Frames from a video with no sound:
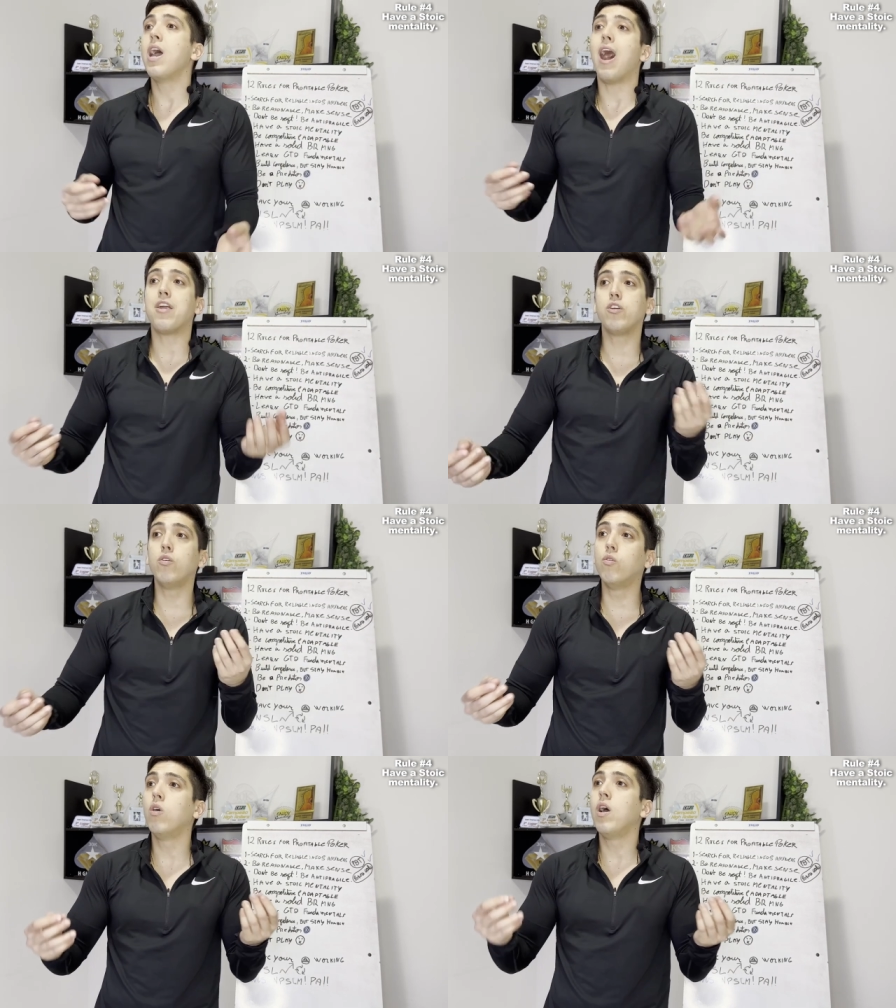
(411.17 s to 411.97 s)
are
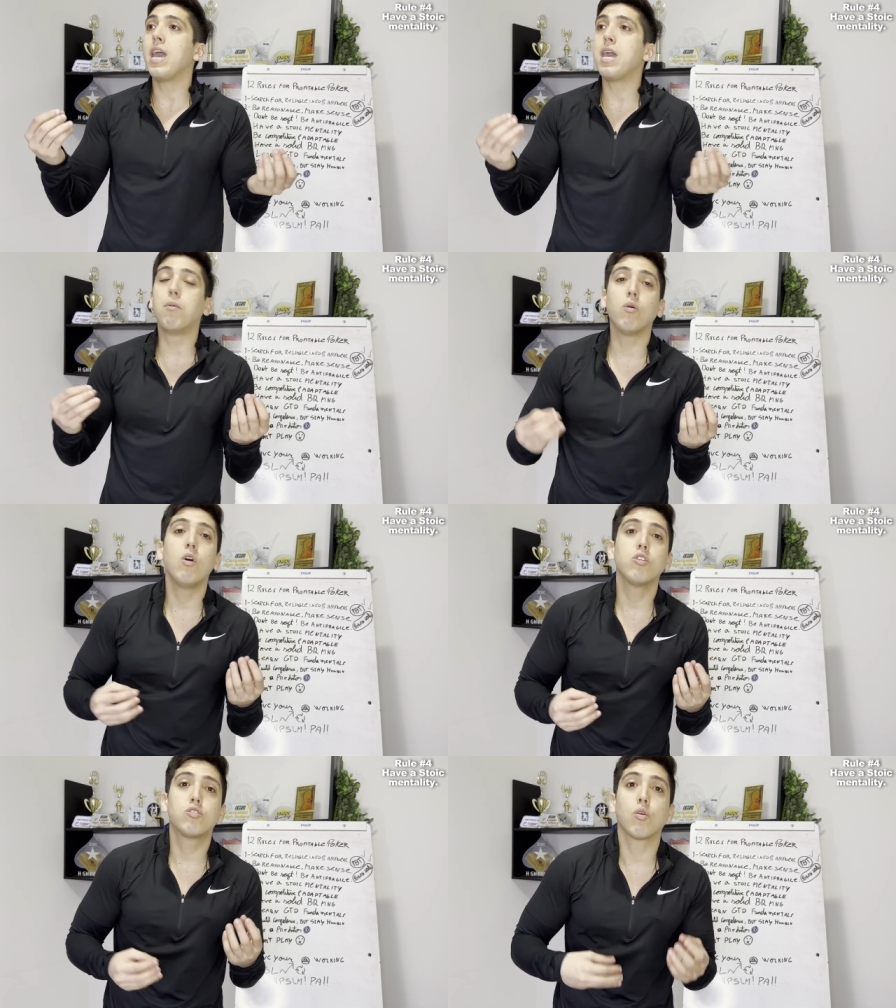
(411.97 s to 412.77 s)
you able
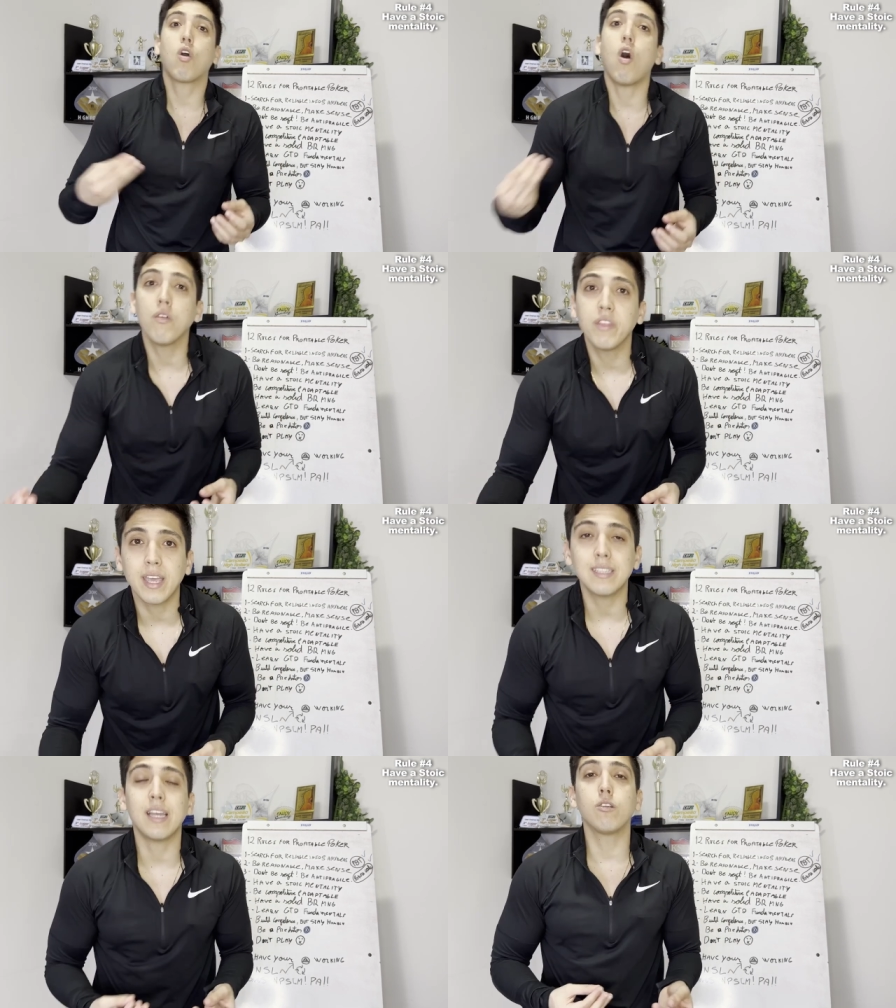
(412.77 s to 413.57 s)
to call the
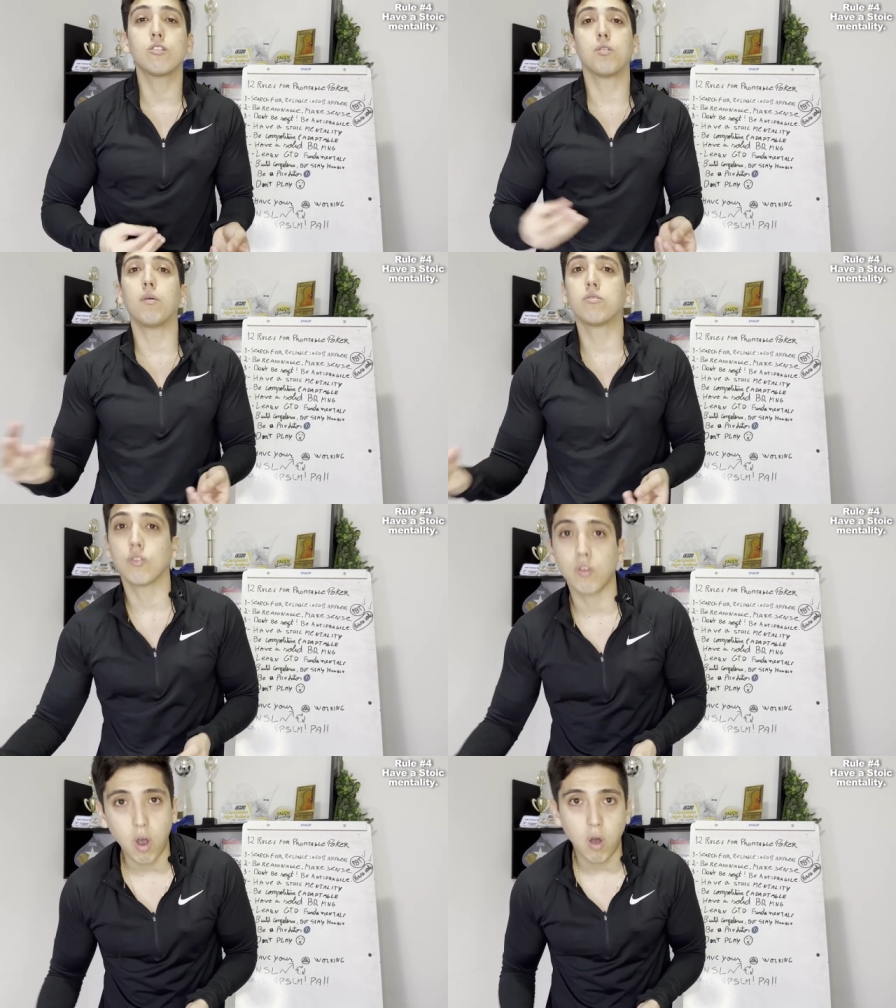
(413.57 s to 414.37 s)
hands that you're supposed to
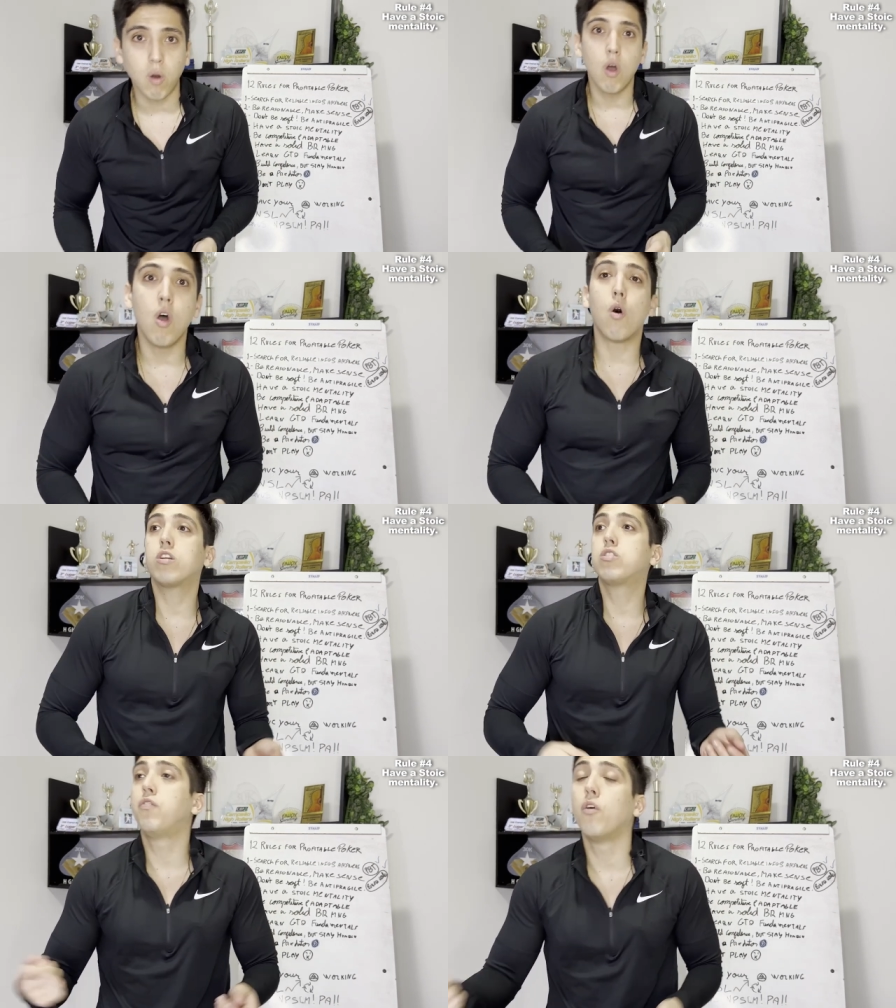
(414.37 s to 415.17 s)
call or
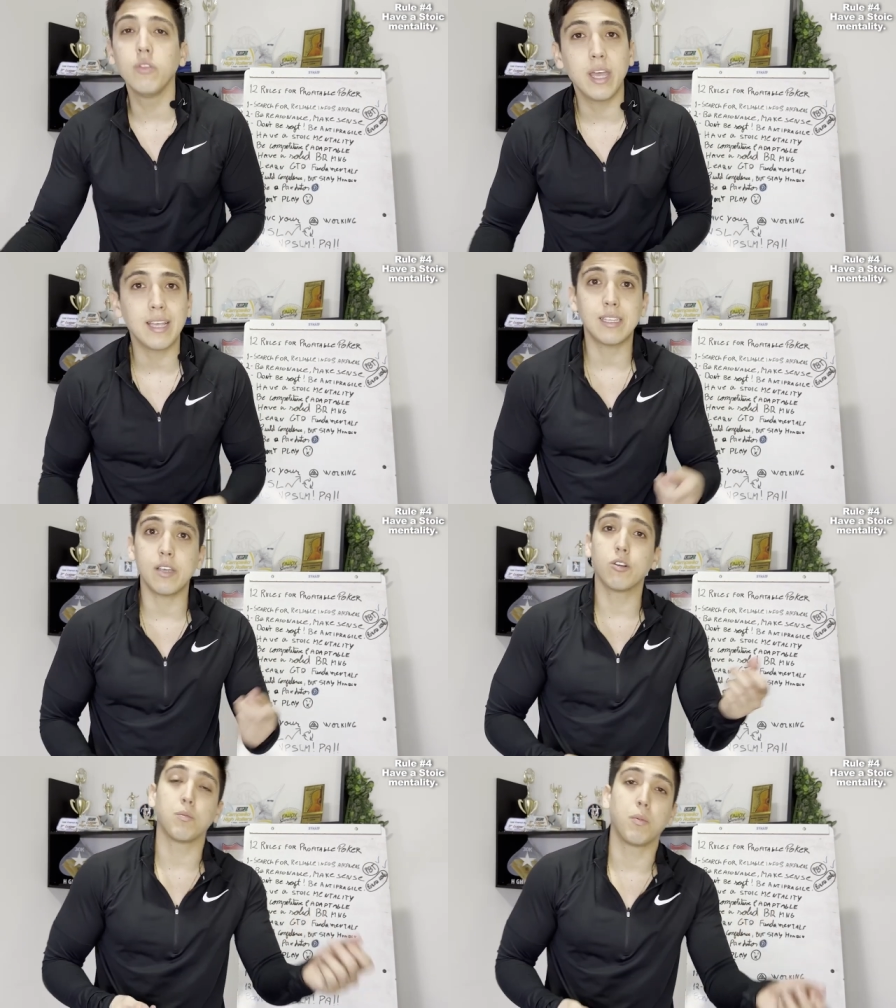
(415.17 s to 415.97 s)
to fold the hands that
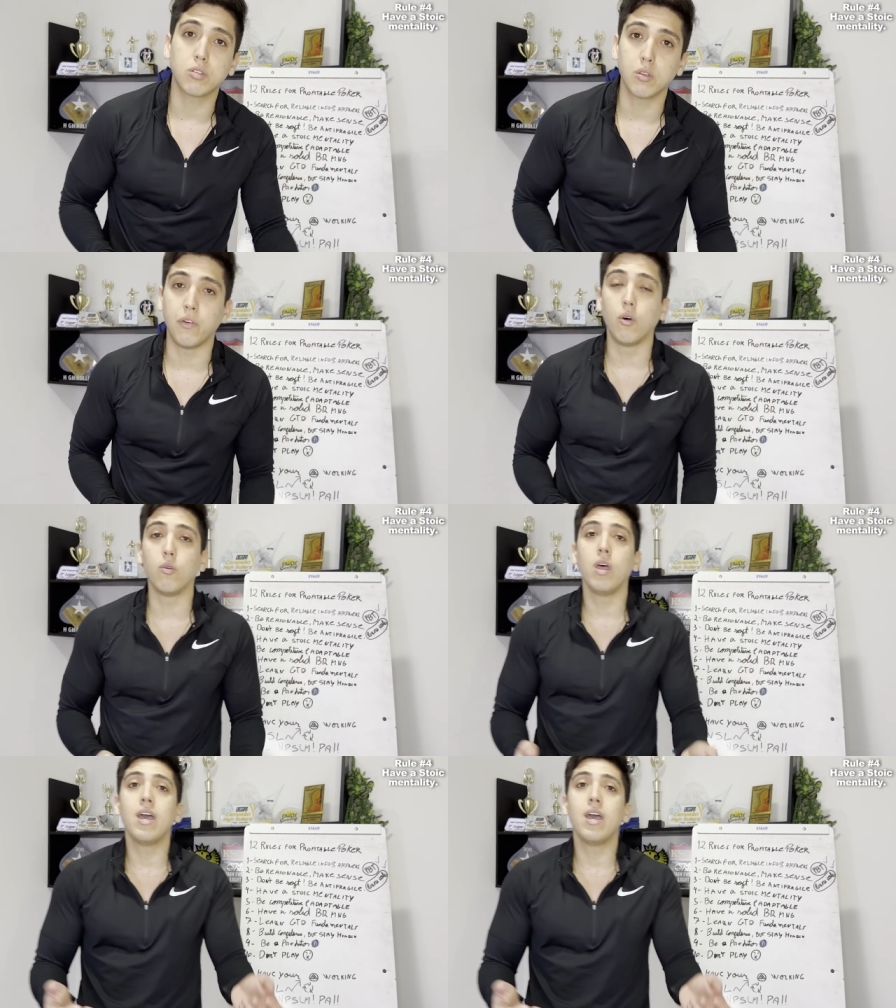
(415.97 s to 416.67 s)
you're supposed to fold?